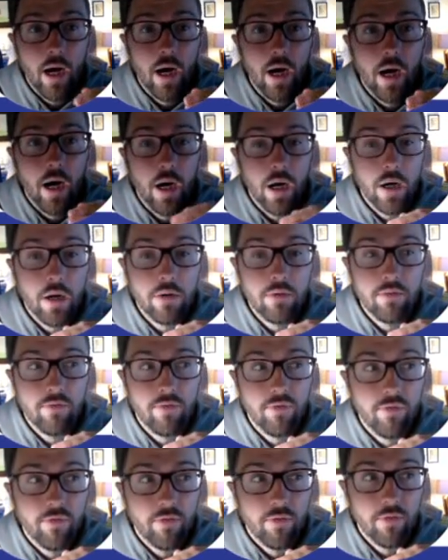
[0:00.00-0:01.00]
of
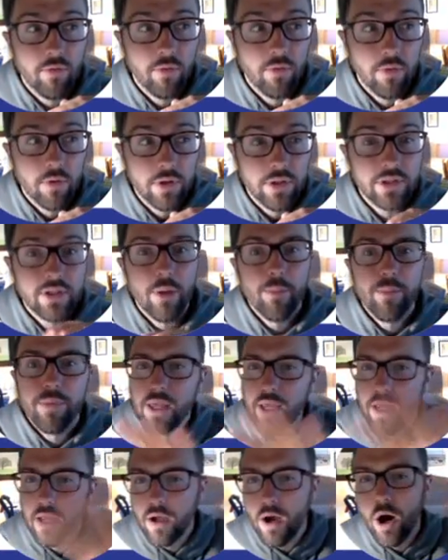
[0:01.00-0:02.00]

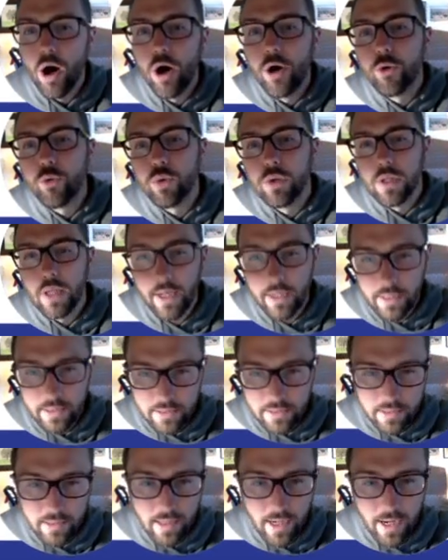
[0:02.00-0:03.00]
something unrelated
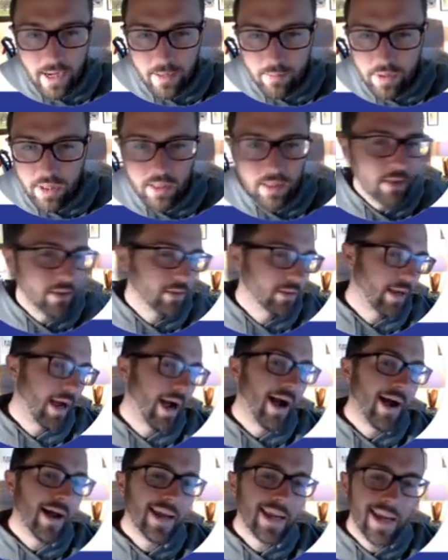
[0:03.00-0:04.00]
to diabetes.
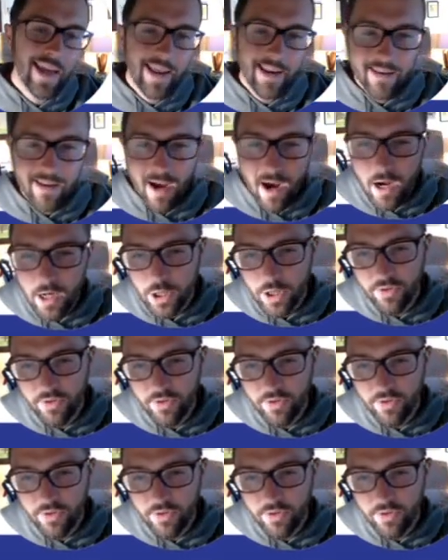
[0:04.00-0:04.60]
I cannot